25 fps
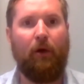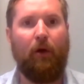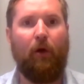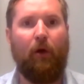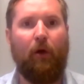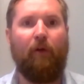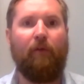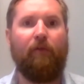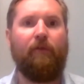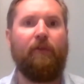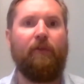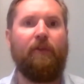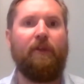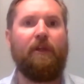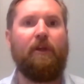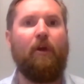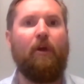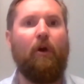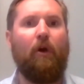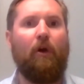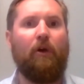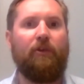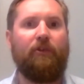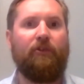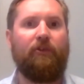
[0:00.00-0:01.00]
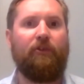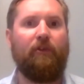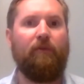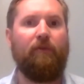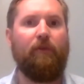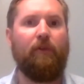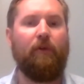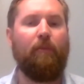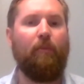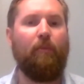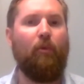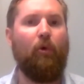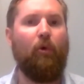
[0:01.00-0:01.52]
of the cost of
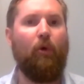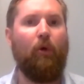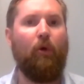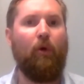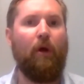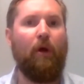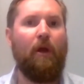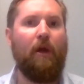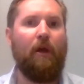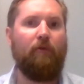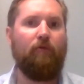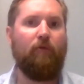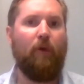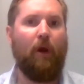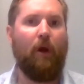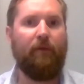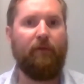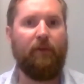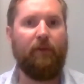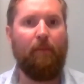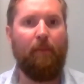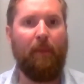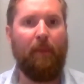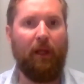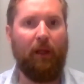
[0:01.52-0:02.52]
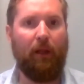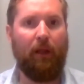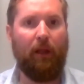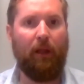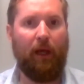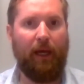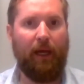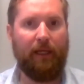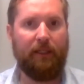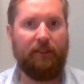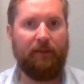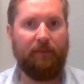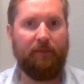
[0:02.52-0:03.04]
the more run-of-the-mill
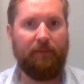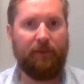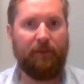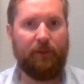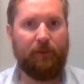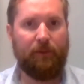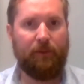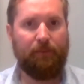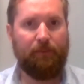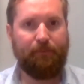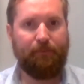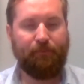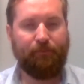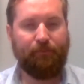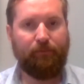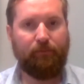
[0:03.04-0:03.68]
items.